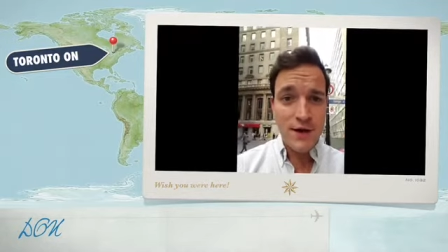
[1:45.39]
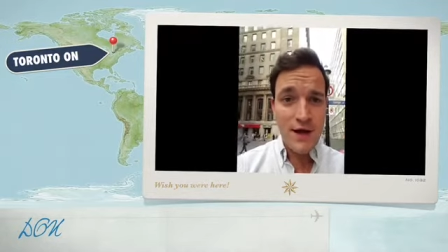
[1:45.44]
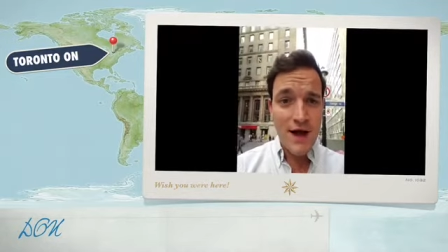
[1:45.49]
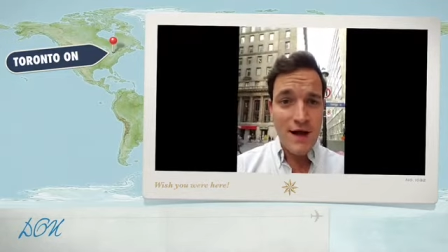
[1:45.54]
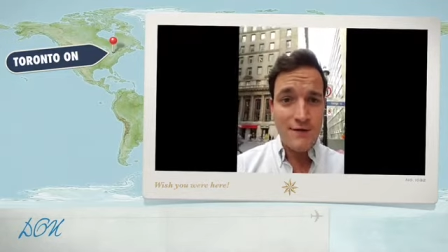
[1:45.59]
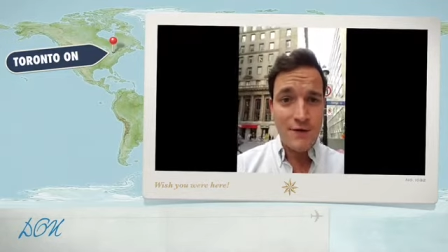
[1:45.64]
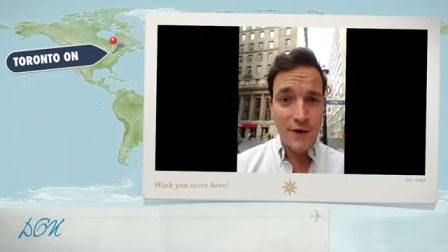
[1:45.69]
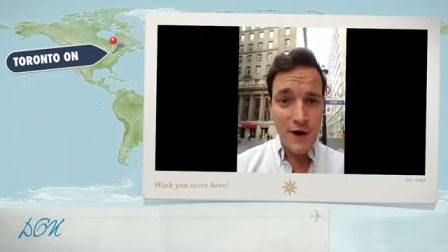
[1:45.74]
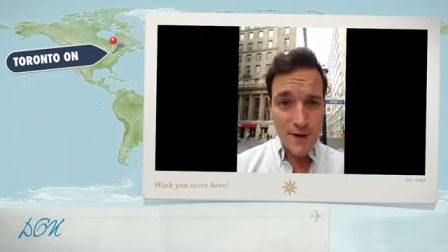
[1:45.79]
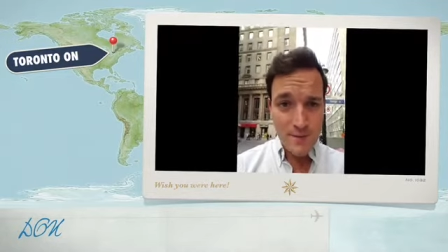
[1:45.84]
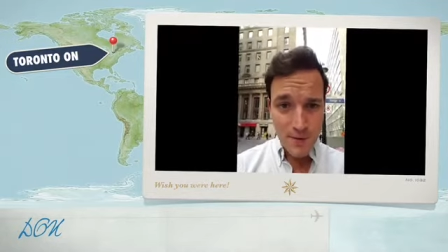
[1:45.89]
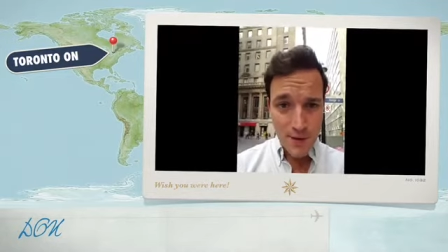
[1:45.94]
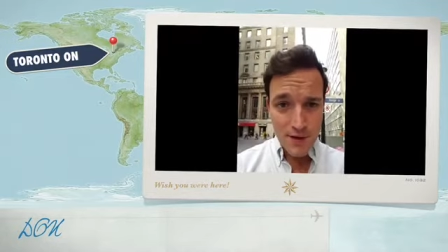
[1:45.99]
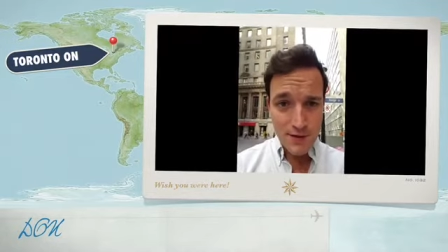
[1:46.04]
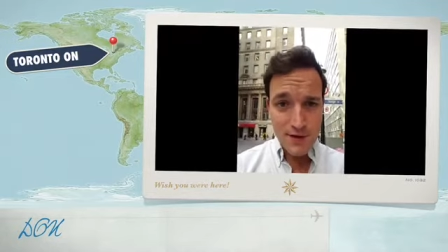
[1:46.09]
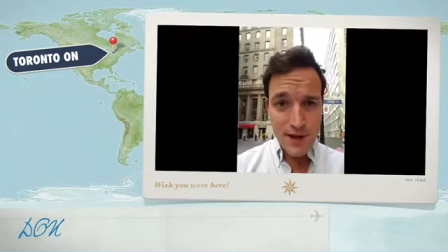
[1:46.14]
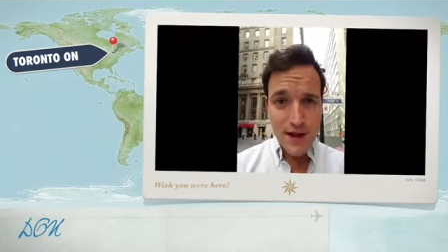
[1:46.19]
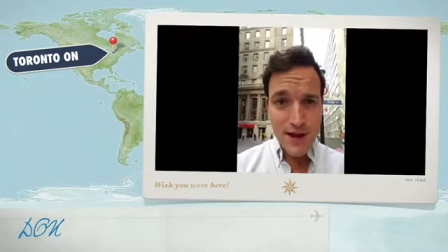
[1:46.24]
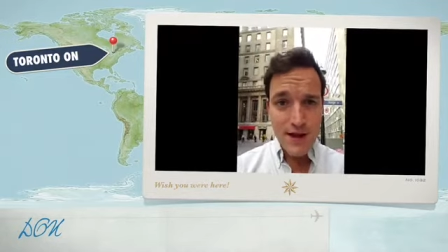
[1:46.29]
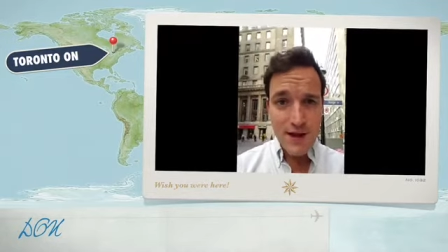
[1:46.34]
Have a great
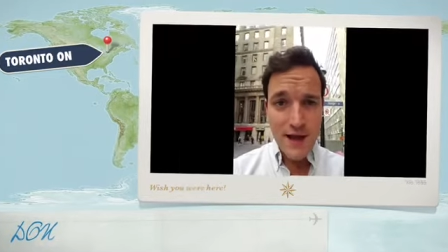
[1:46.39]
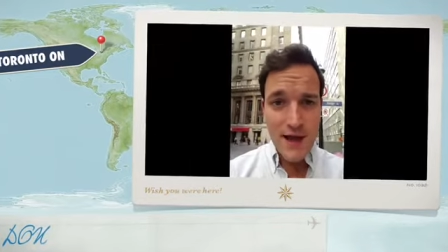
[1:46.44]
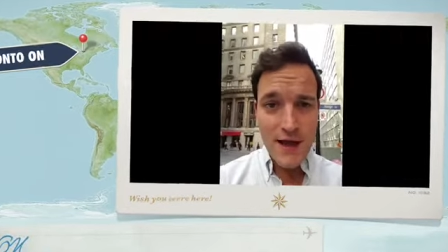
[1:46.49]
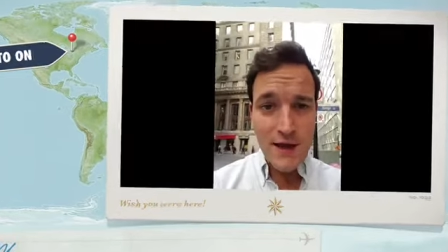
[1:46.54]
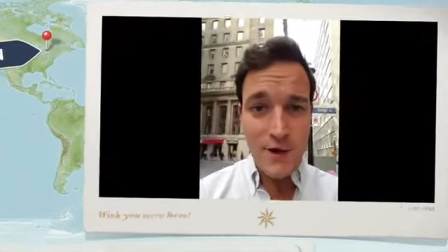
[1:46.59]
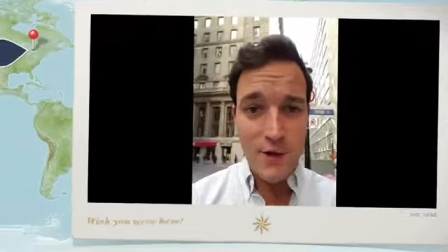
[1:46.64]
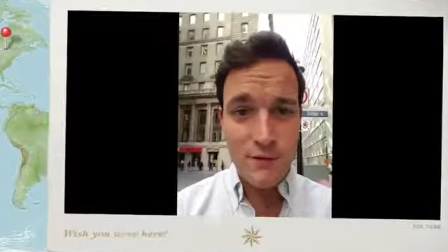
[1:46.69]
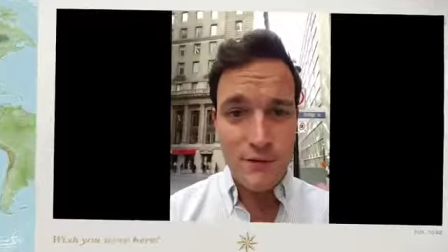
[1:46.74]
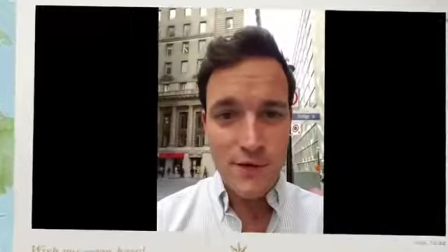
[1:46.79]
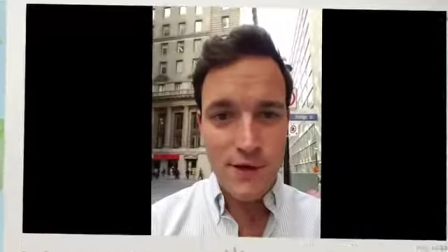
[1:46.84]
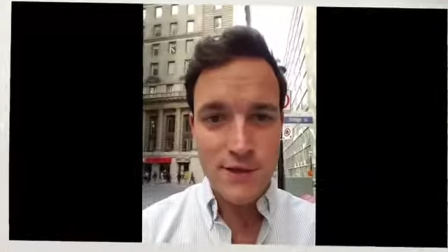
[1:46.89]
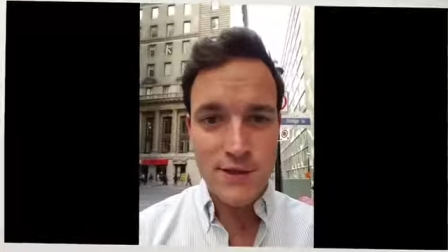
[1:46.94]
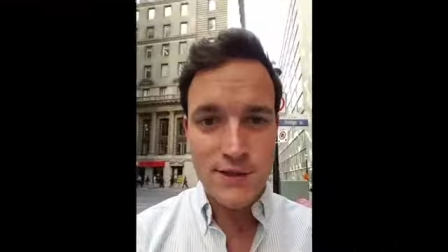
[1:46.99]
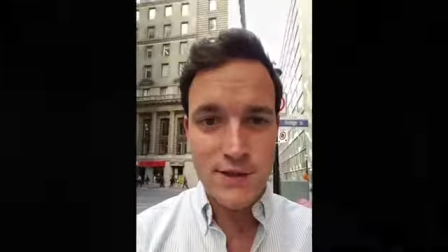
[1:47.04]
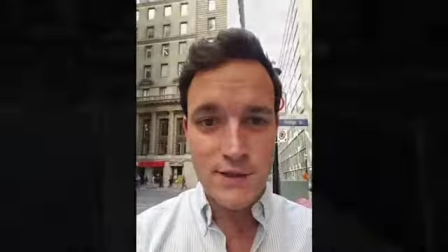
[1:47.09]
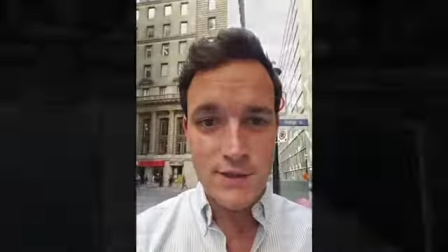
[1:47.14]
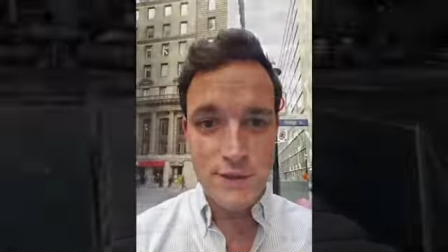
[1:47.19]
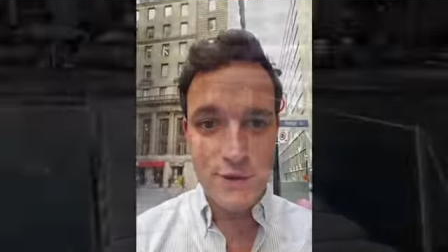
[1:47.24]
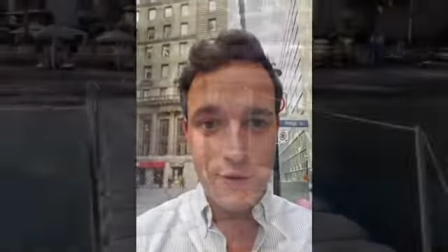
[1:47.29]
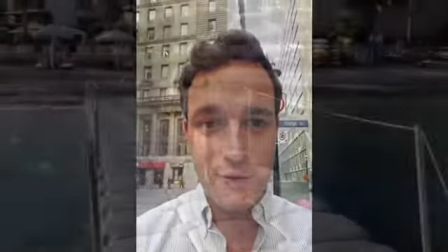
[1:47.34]
birthday, and hopefully I'll see
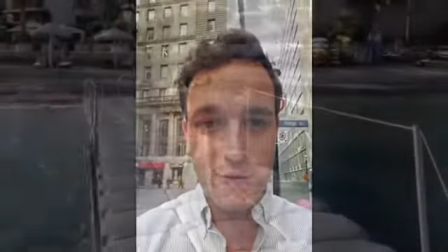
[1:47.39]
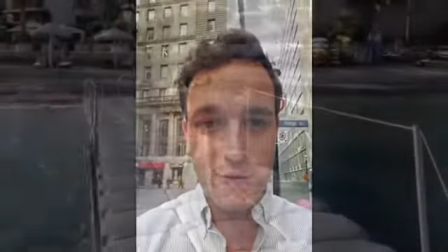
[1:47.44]
you soon.